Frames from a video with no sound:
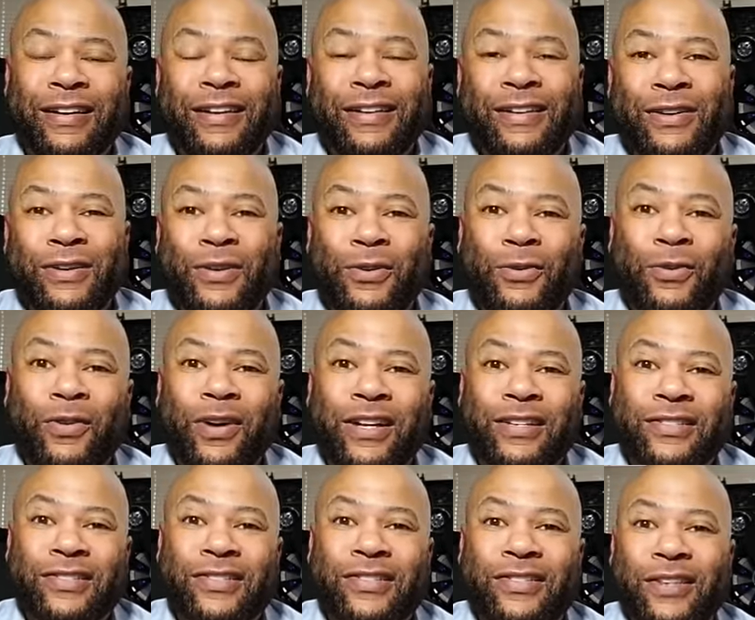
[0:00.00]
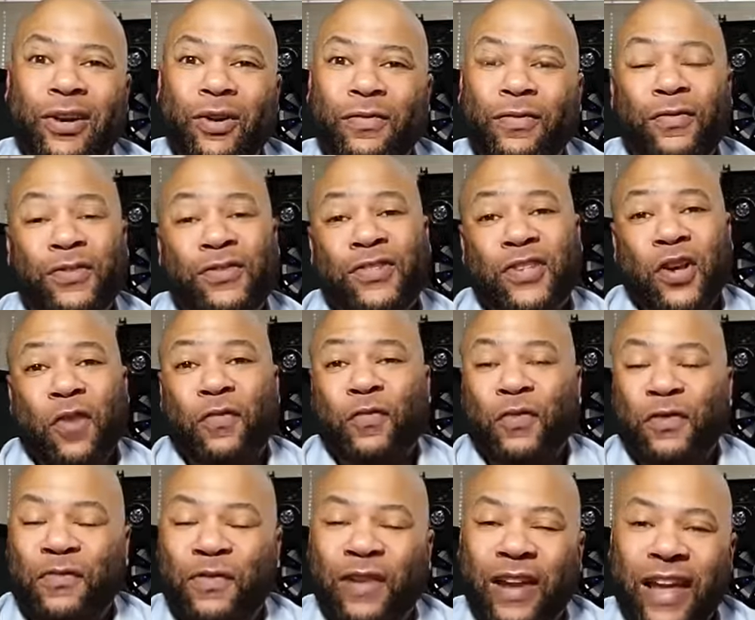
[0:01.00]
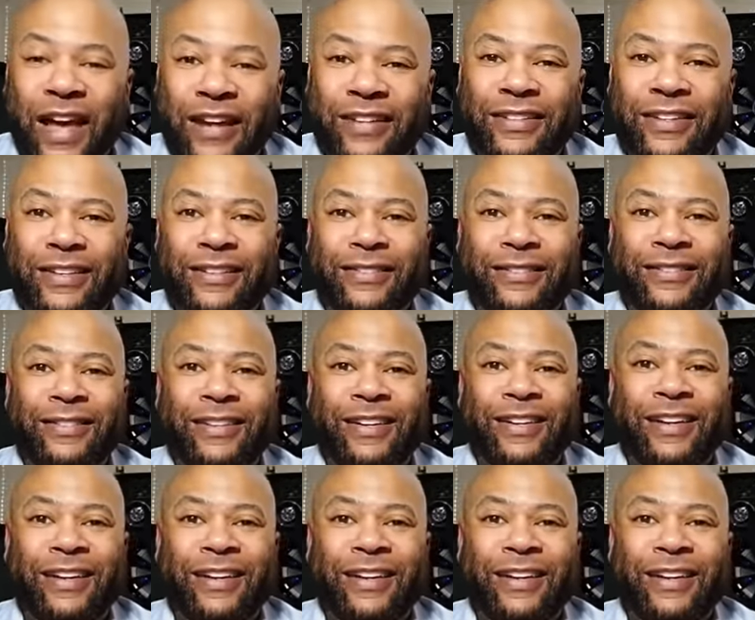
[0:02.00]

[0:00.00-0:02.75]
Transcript: you know, uh, self, self reflect and,